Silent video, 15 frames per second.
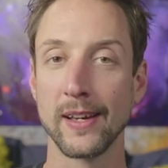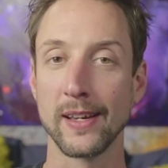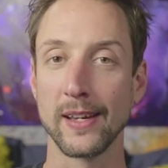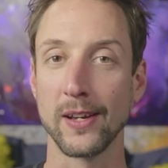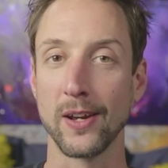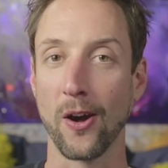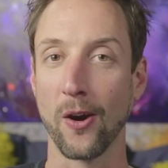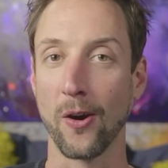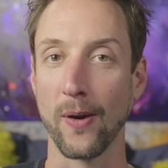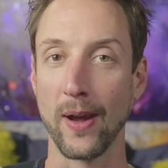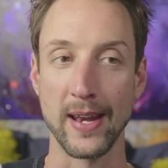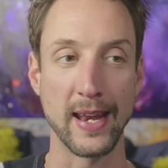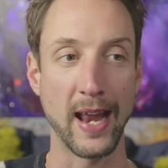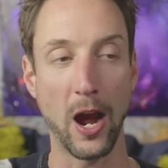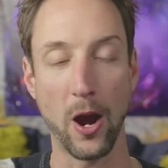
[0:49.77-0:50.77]
you know
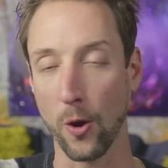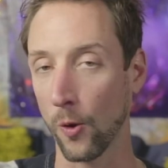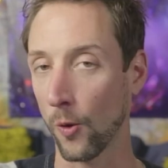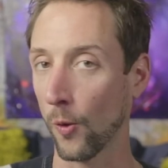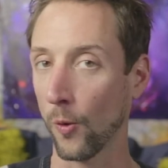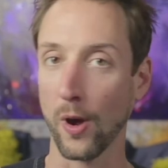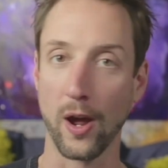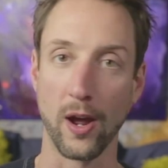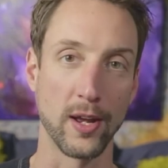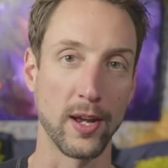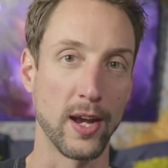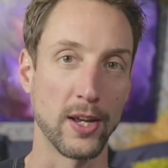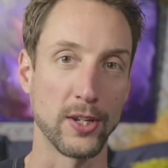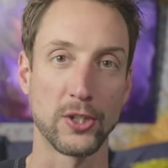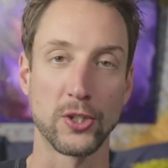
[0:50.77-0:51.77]
and now uh,
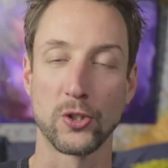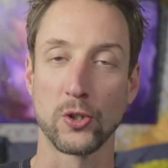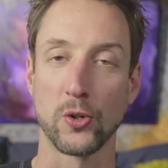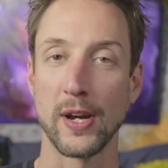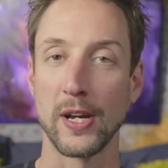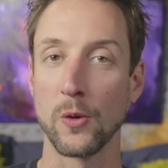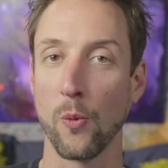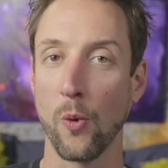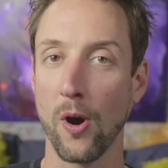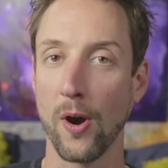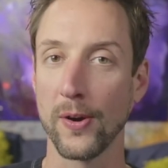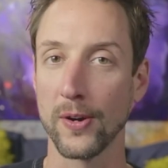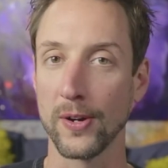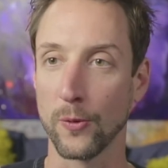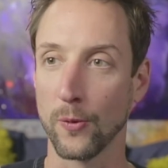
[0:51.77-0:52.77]
us treading
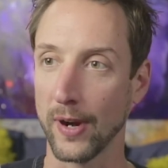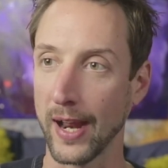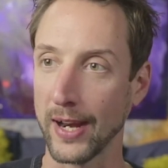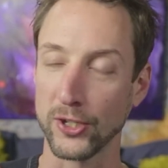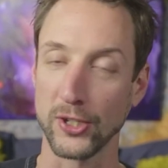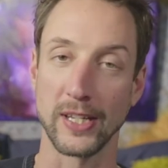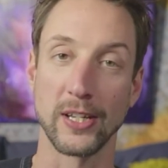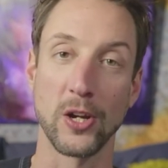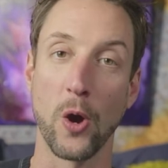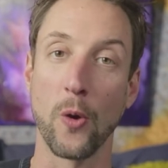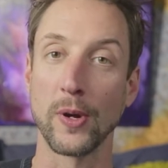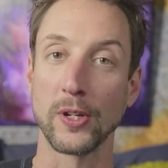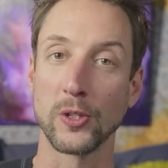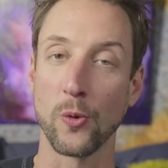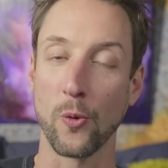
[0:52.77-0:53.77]
water we're actually
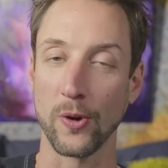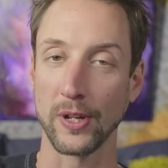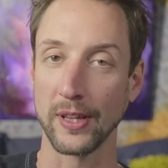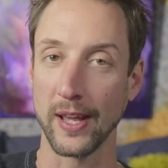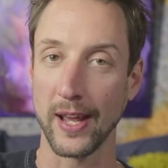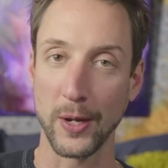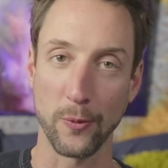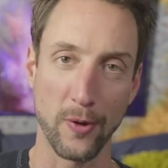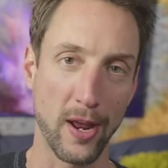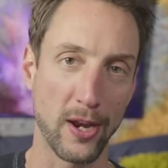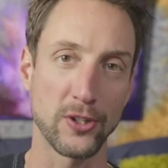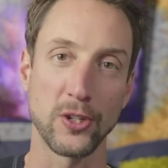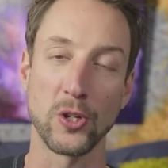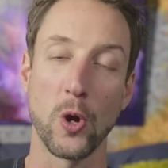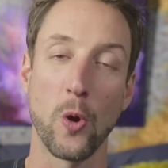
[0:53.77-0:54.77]
going toward land we're
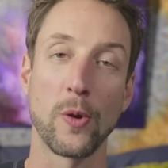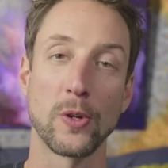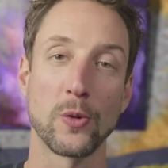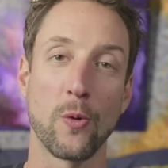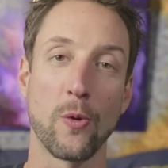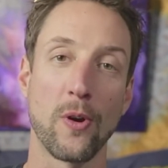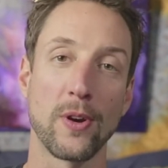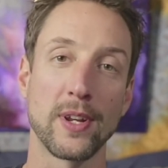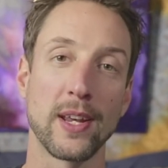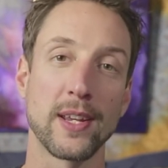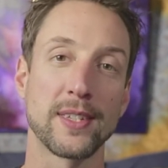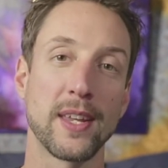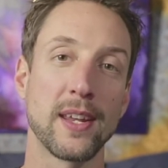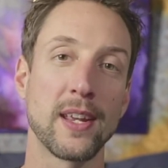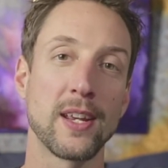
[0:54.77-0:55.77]
actually going toward our
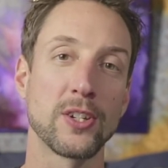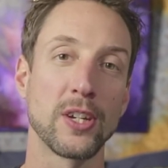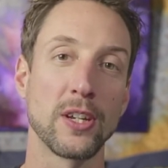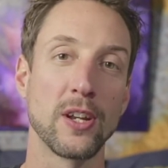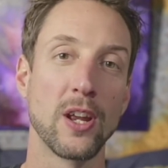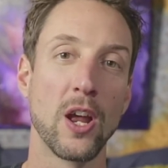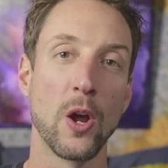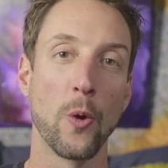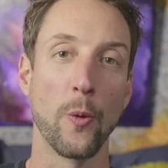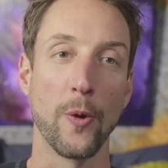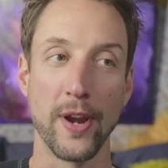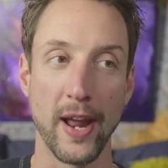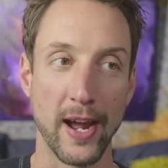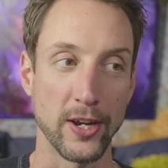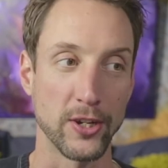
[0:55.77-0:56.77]
destination
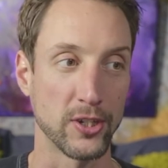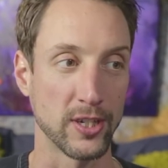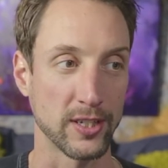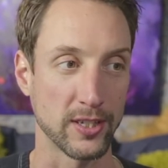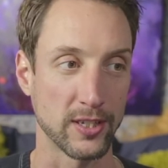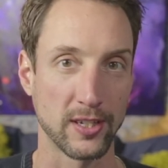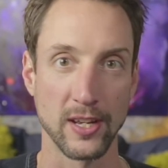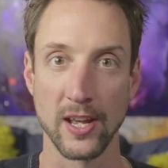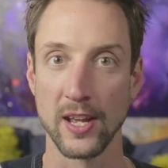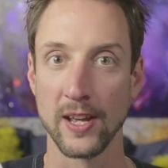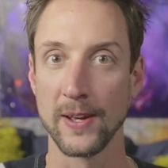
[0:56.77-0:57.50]
we're not just